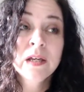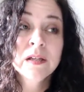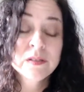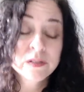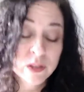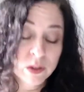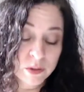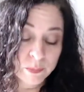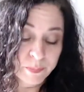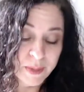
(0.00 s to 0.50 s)

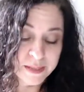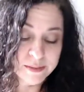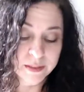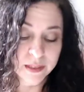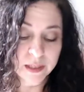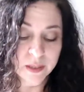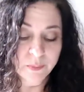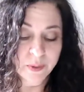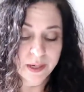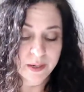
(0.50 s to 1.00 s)
So
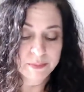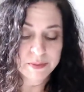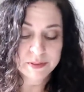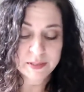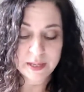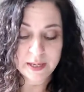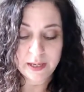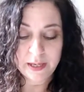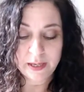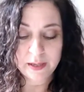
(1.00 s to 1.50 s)
basically what I'm
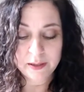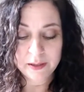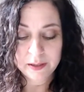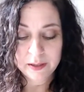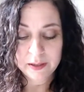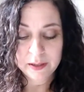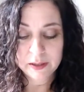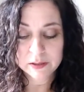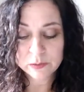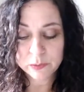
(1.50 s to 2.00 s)
saying
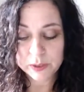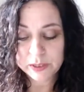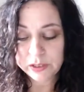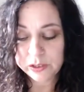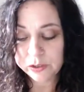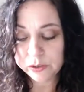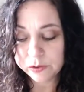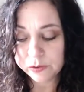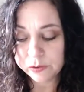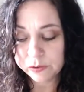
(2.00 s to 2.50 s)
is when
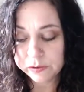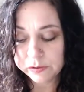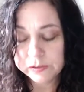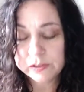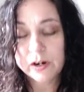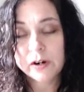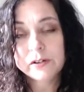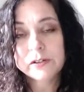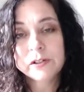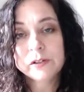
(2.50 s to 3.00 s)
you
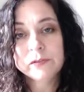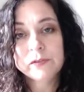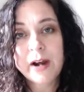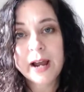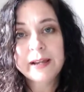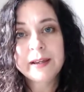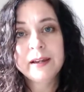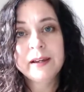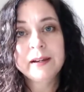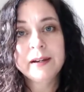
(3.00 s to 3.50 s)
start to
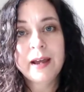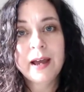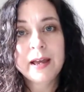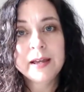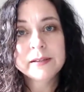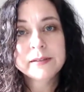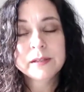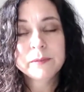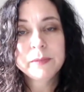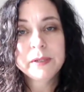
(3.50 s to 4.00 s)

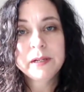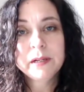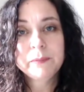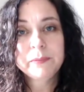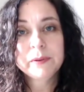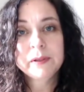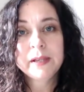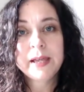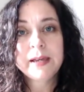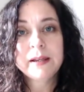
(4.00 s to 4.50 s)
recognize the
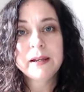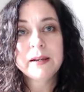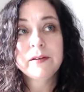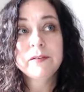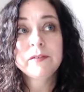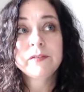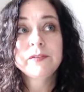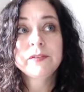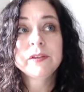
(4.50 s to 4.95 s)
manipulative,